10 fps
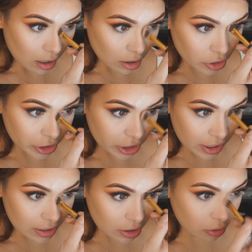the contour
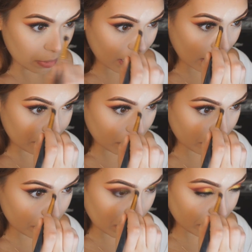shades into my
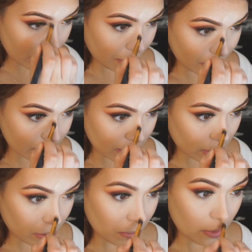eyebrow. Remember, that makes
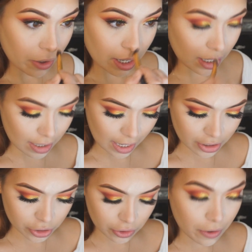it look more
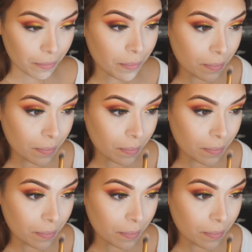natural.